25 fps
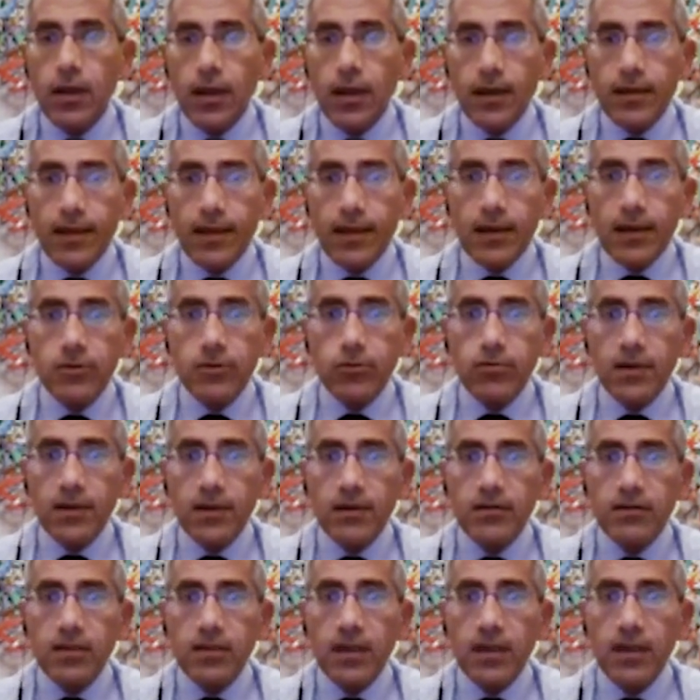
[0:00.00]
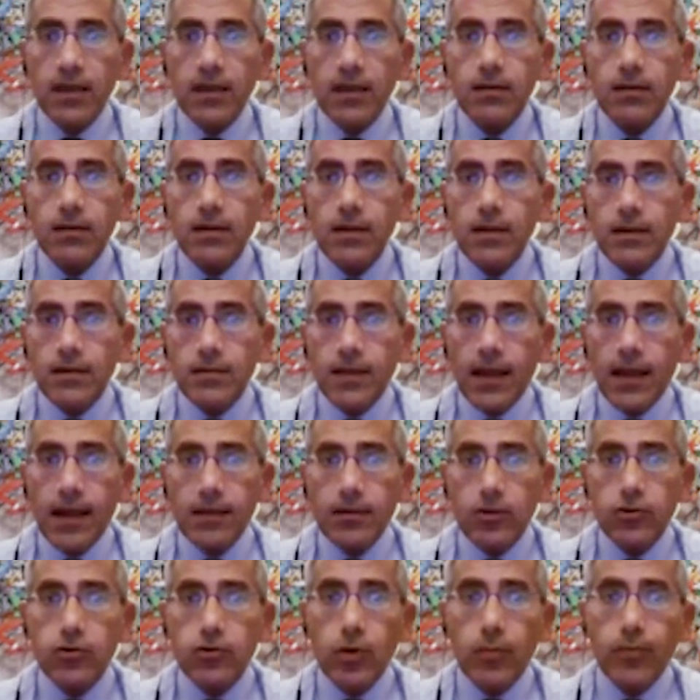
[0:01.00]
And as you can see here,
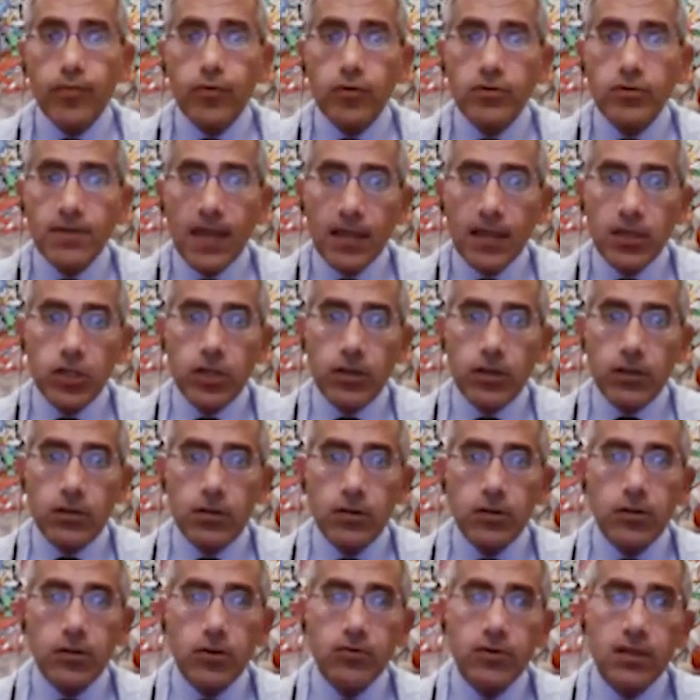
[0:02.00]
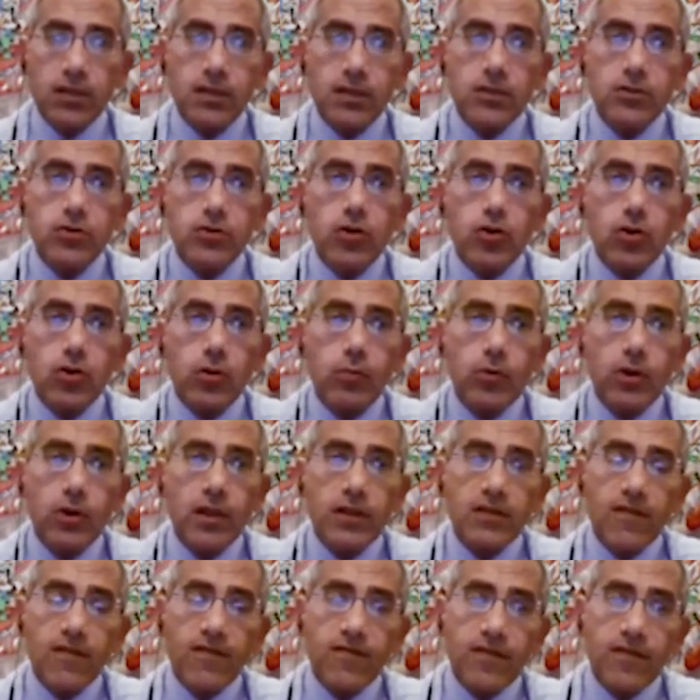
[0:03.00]
that the protection, so this is the
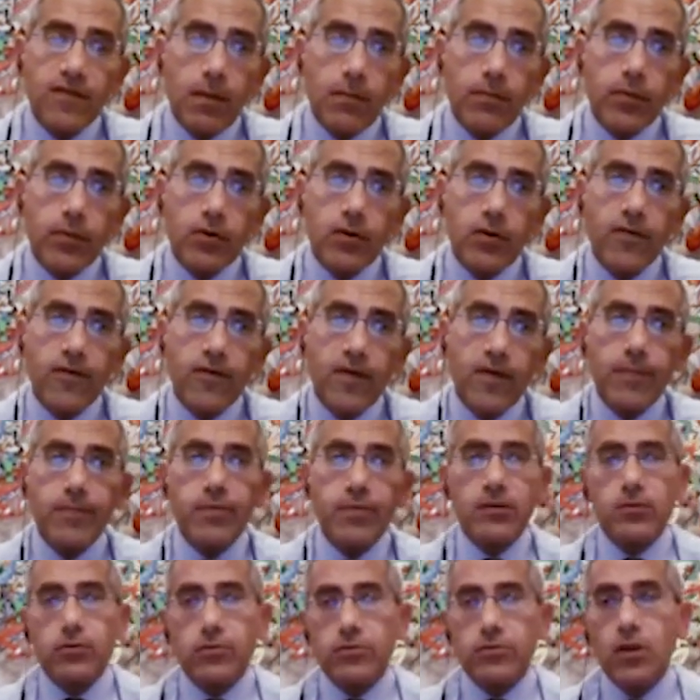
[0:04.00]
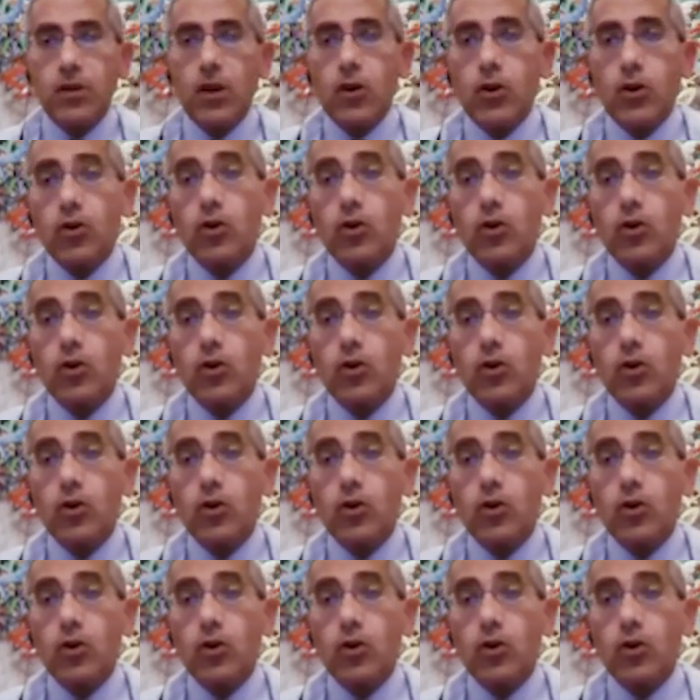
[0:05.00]
cumulative number of episodes,